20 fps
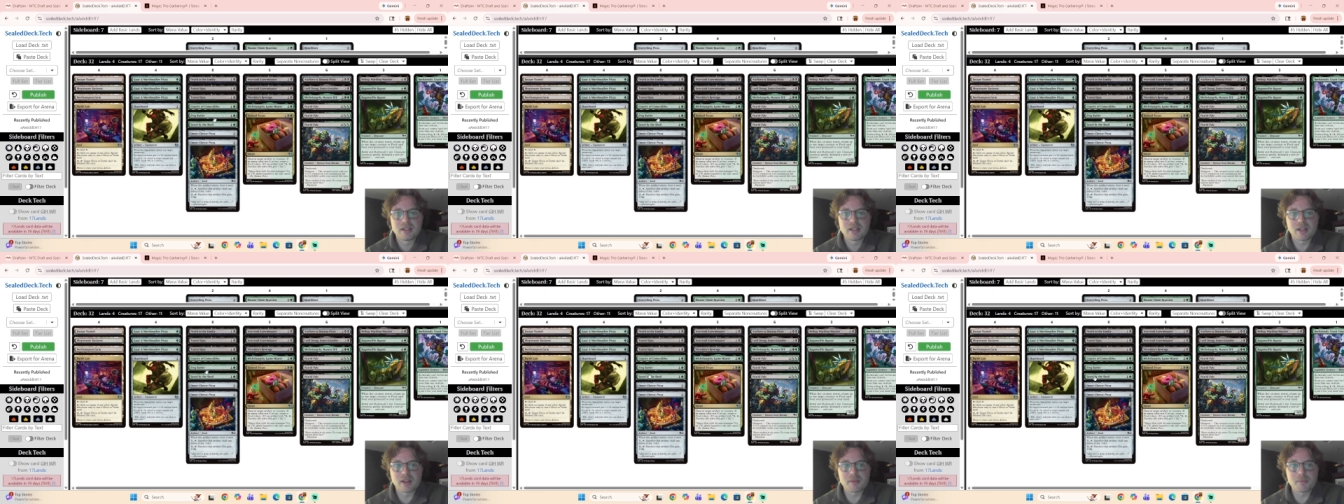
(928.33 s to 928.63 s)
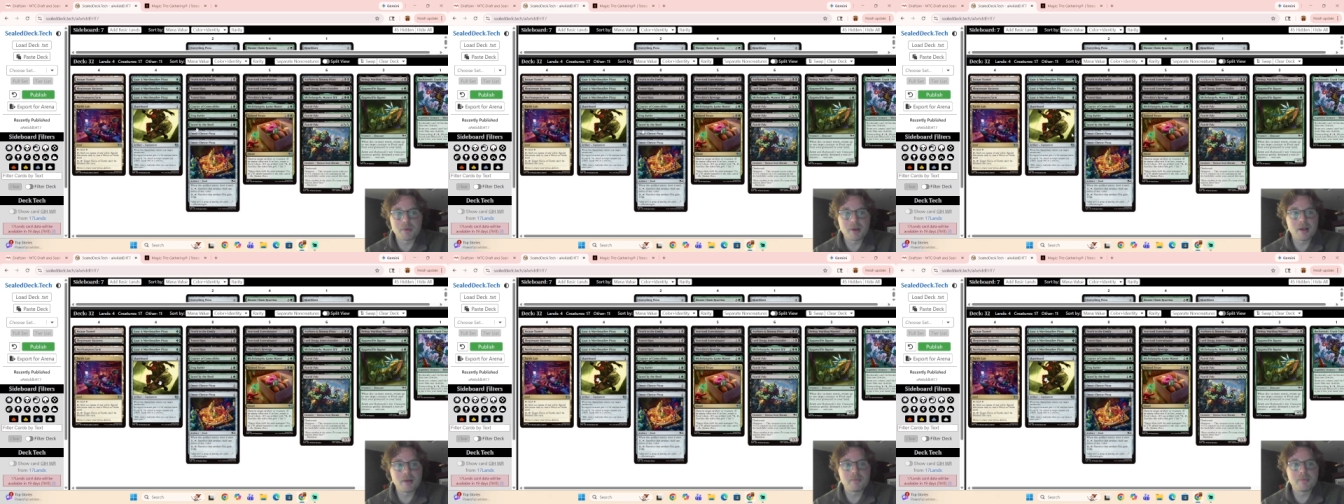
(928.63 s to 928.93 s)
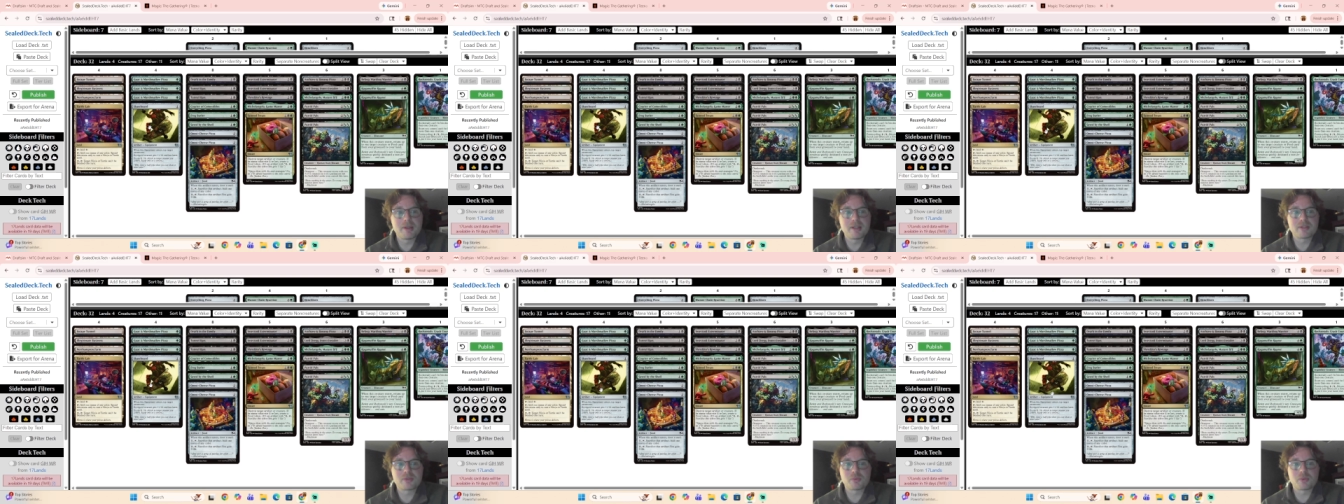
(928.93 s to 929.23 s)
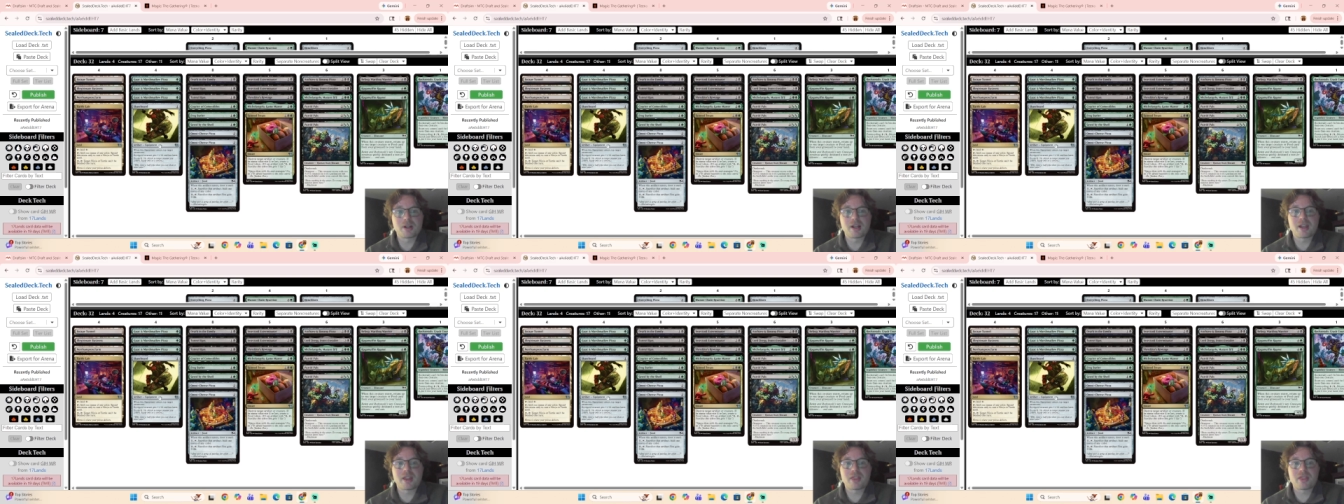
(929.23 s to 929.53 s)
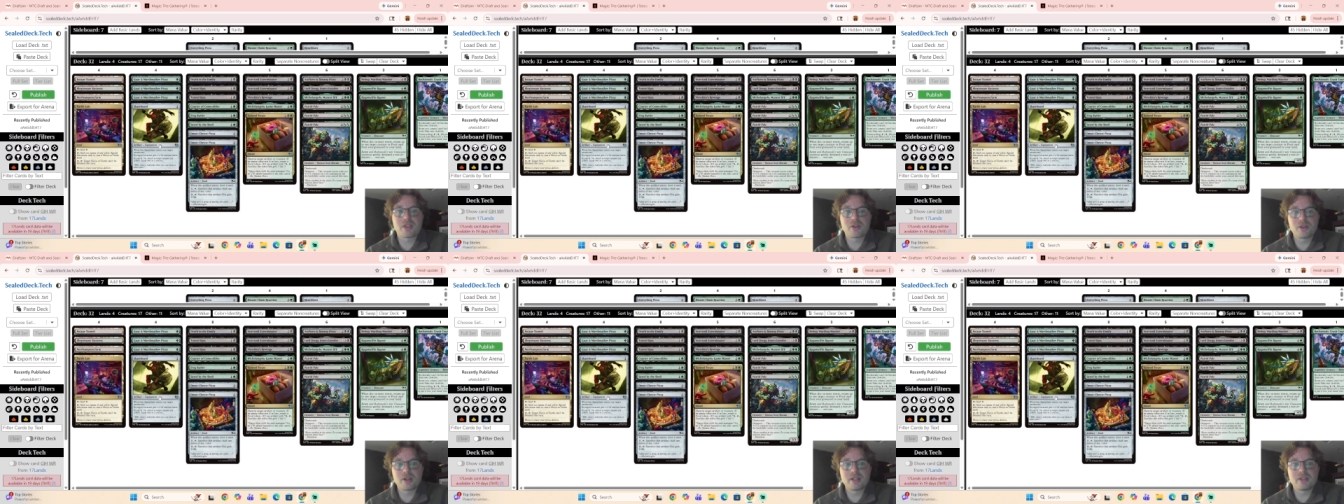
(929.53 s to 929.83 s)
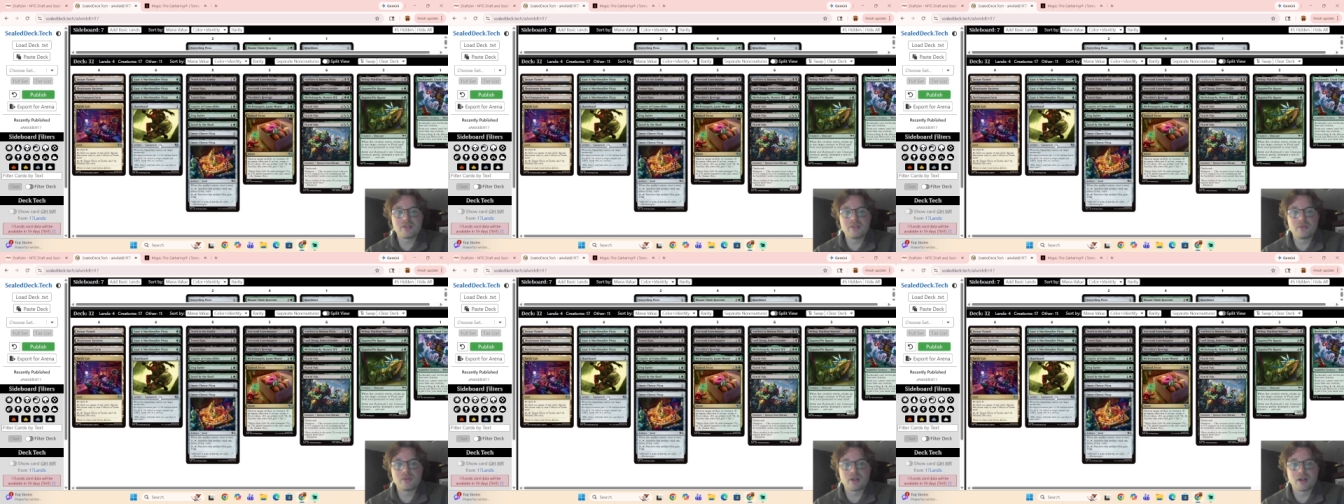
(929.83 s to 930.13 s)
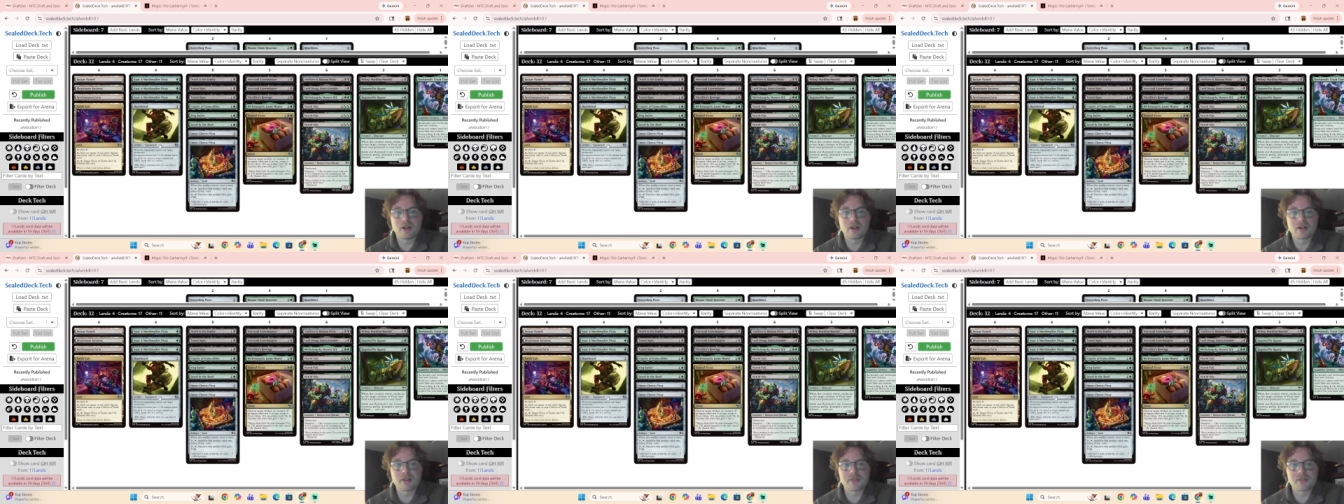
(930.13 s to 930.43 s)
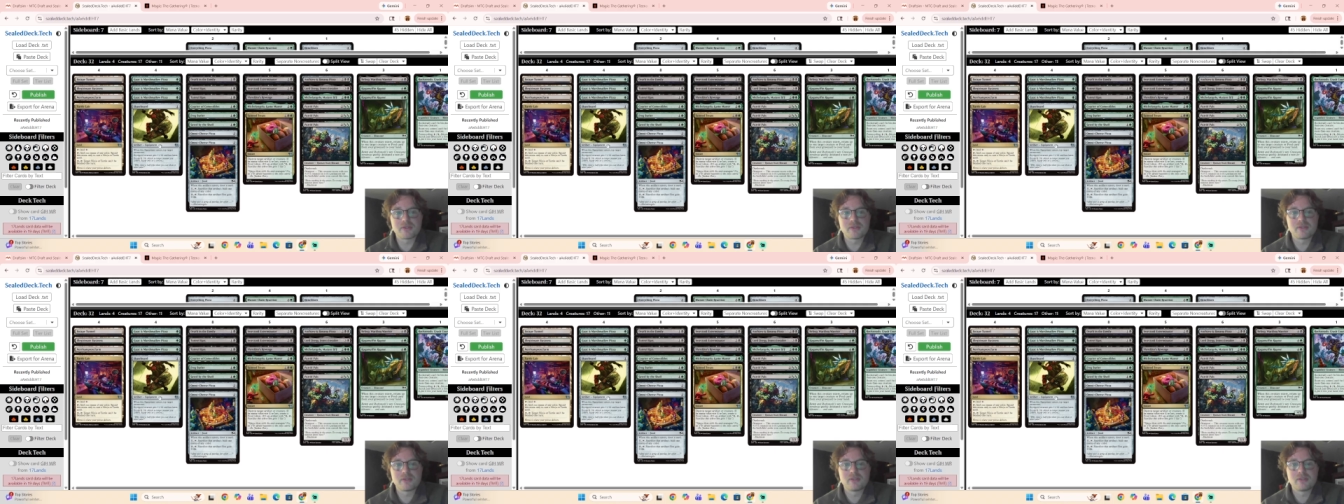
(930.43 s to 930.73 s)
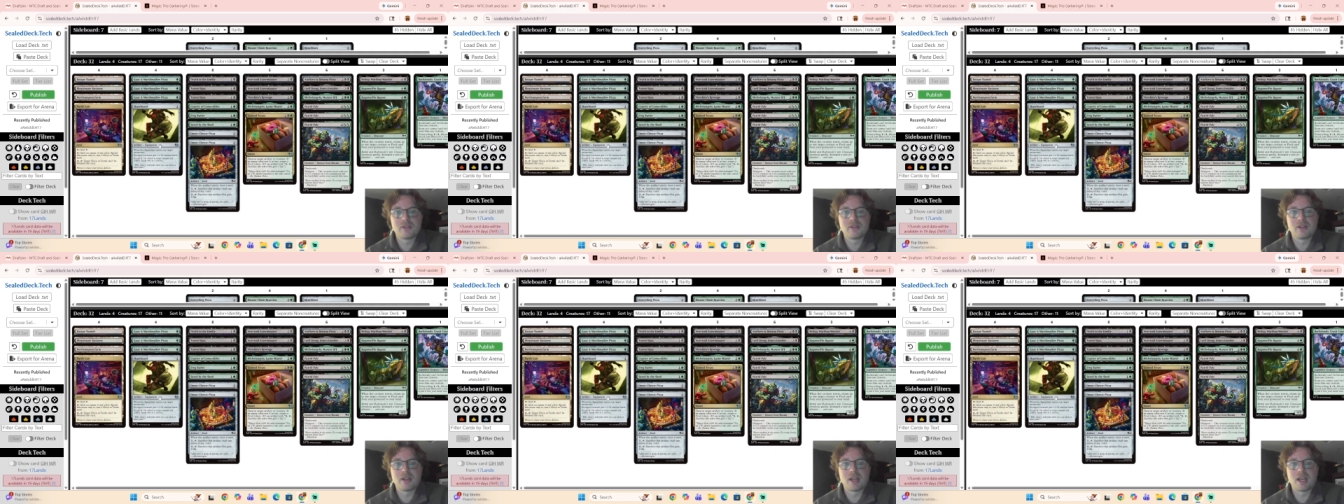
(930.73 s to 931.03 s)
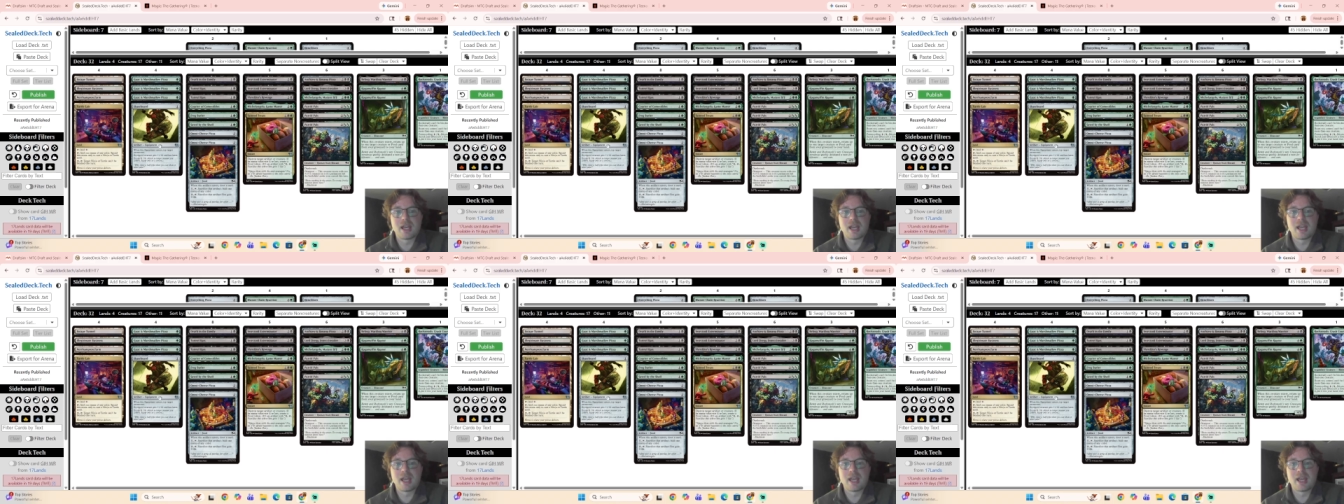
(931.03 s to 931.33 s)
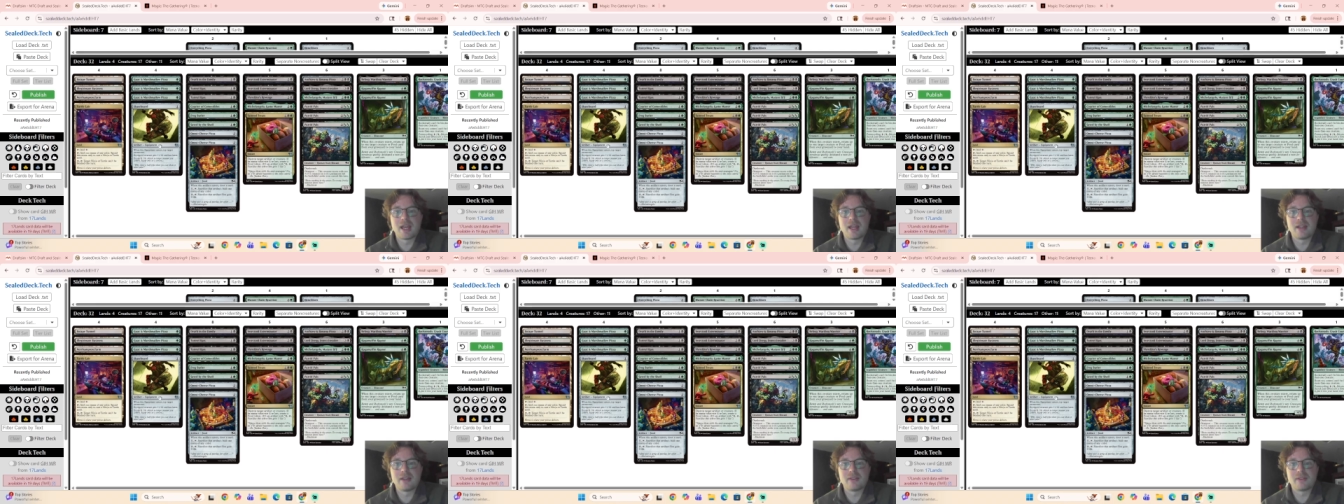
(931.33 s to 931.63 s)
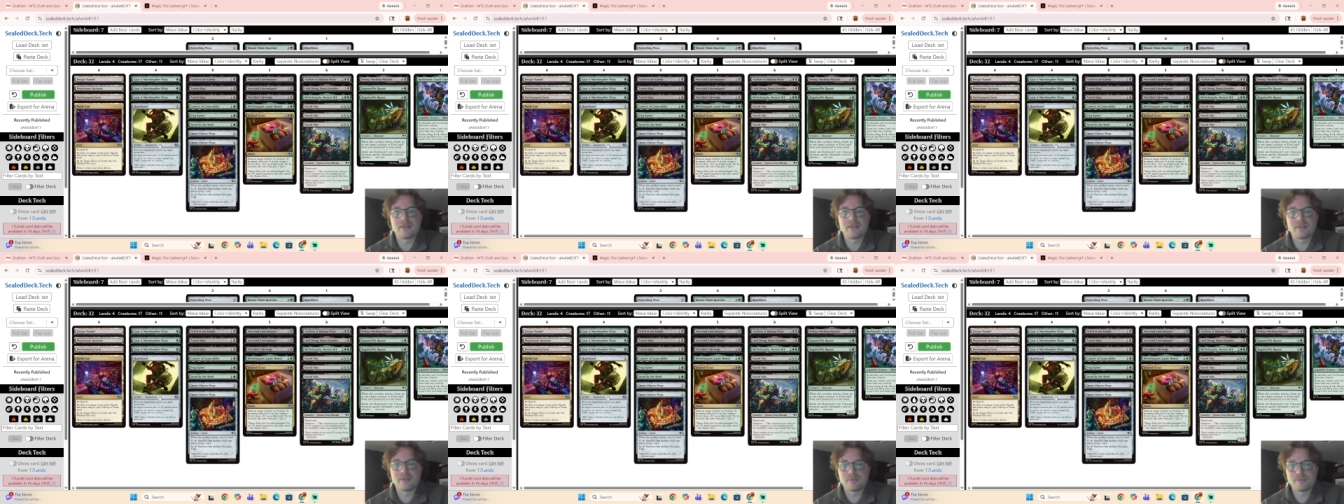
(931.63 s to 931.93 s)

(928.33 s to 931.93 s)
Now the problem is we're at 32 cards and